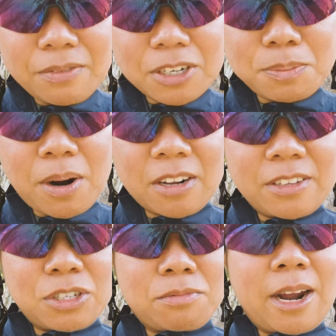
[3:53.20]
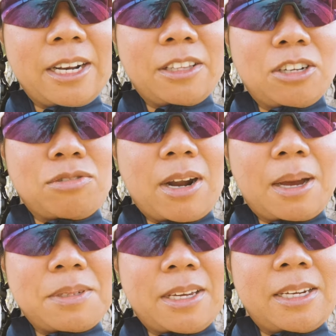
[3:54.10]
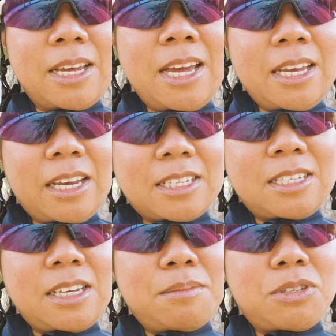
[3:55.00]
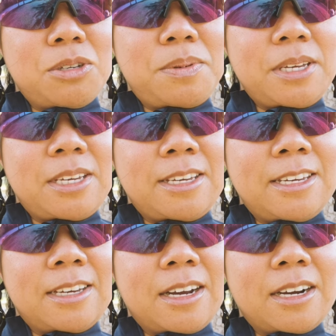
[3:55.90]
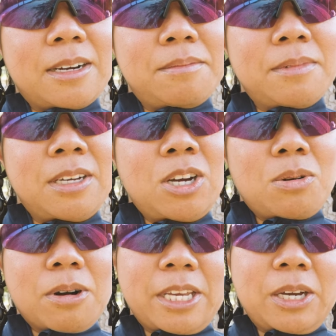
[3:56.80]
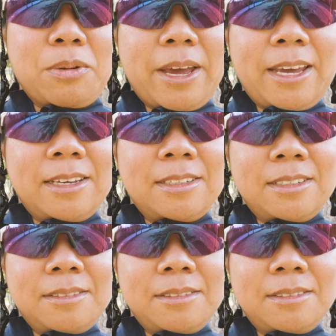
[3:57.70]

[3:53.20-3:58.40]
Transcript: first part of this ride on the drops and it seems to be um, working okay.